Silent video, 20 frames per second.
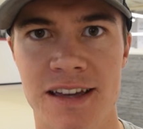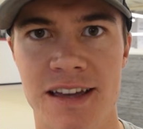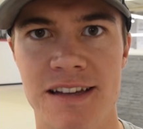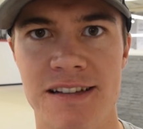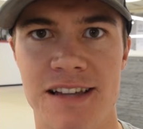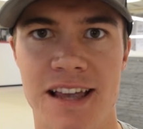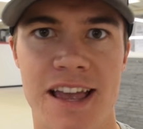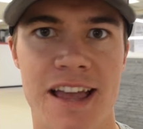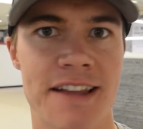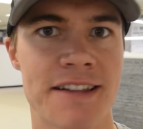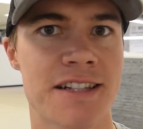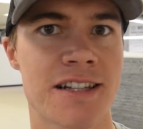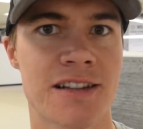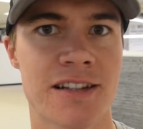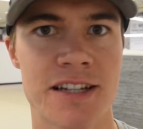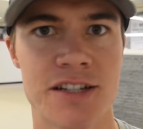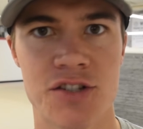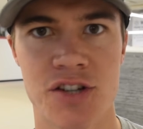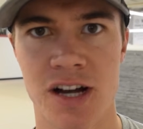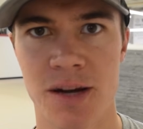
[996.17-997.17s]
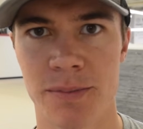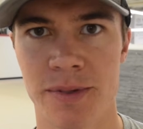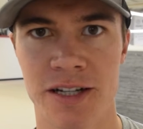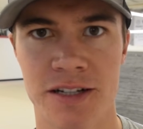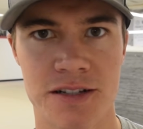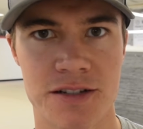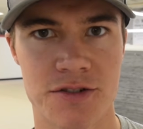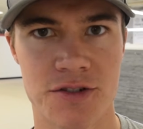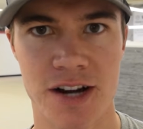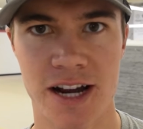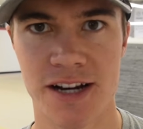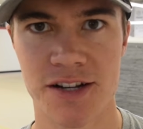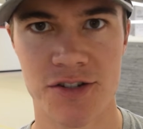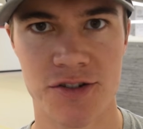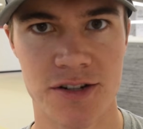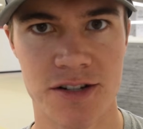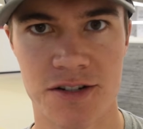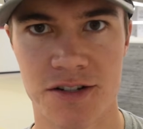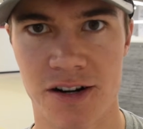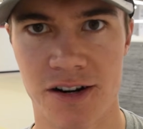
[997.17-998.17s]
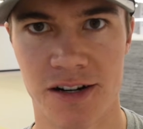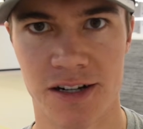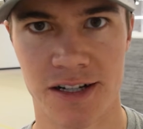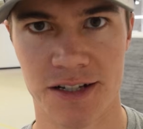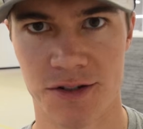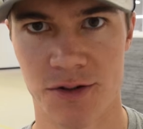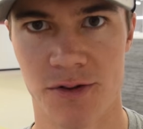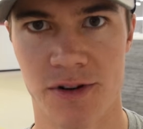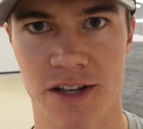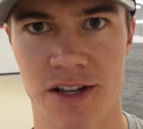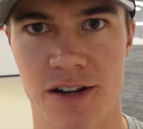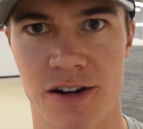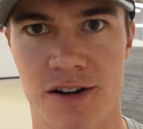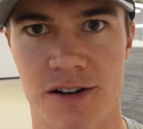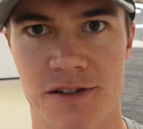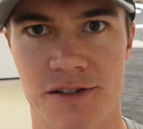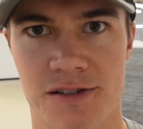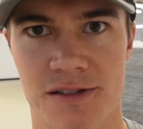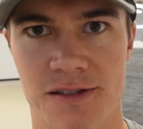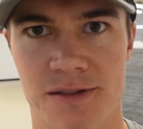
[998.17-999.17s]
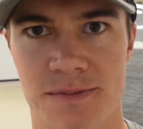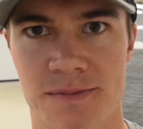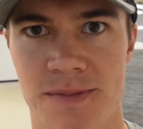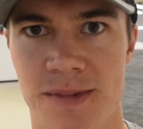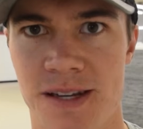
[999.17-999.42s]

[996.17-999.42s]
is instantly jumping to try to shoot a target at 20 yards.